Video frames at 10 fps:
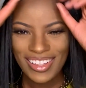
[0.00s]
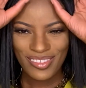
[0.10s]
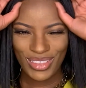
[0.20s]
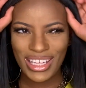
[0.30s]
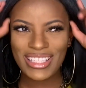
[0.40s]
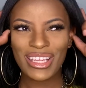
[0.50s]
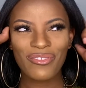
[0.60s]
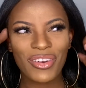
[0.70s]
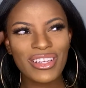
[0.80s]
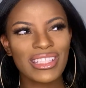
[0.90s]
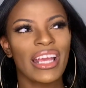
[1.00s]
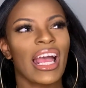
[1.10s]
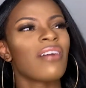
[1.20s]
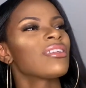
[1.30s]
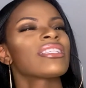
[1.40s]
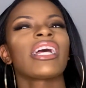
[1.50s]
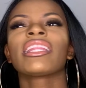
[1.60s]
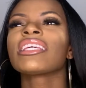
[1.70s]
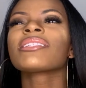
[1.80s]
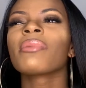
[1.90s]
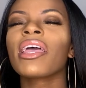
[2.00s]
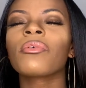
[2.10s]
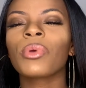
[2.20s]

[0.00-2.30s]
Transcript: Because at first, like, I'm just like, this man